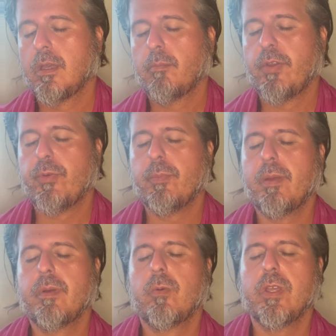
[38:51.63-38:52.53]
But
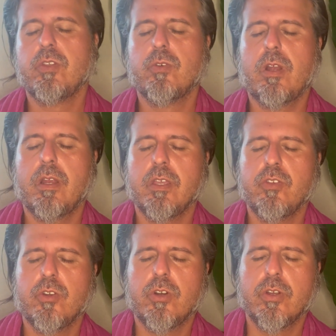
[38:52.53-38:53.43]
remember, when you are in
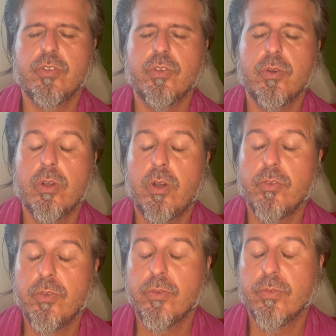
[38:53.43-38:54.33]
your
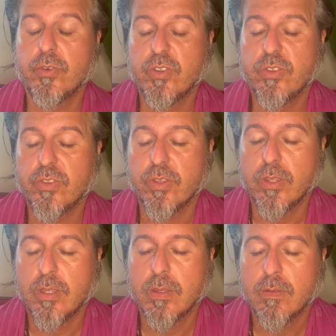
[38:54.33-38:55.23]
so-called
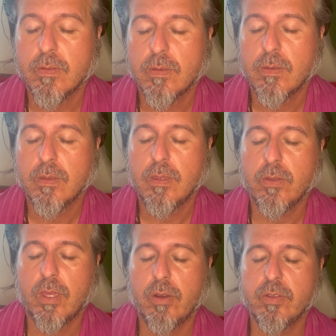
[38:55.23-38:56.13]
university, you
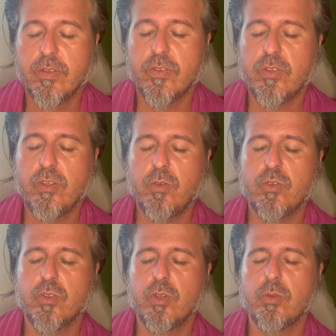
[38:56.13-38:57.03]
carry this
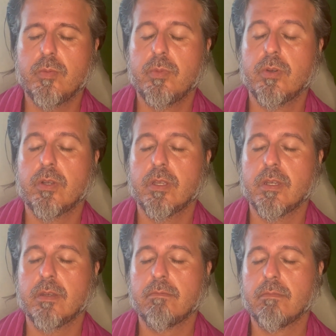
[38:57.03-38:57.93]
huge notebook
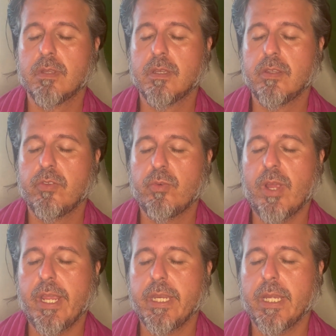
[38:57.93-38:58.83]
and it's
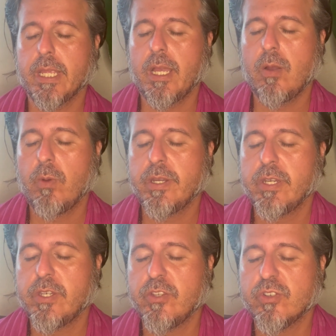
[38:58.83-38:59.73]
writing down what the
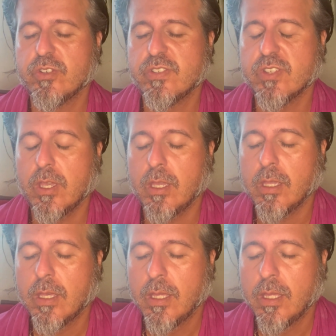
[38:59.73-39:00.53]
teacher is saying.